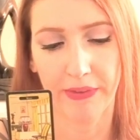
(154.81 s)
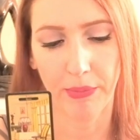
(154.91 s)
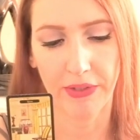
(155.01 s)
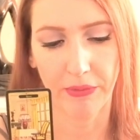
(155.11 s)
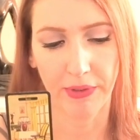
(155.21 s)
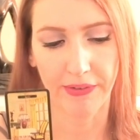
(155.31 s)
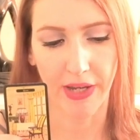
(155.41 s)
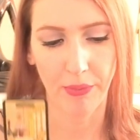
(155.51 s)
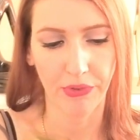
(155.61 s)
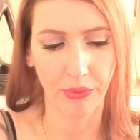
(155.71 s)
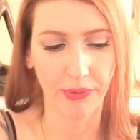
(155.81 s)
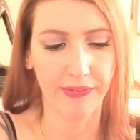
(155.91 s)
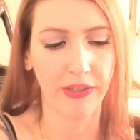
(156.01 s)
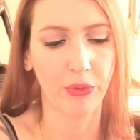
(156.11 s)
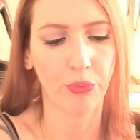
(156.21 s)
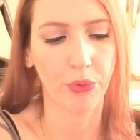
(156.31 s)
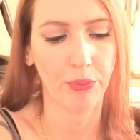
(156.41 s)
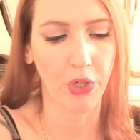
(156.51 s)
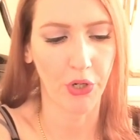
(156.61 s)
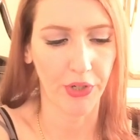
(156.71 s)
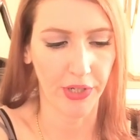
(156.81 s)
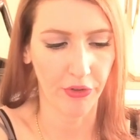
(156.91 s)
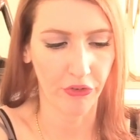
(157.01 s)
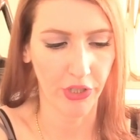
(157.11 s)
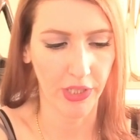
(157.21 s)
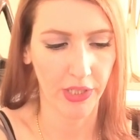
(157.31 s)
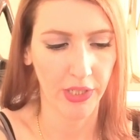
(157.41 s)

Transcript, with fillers: some intimate time with you. We see the Room card energy.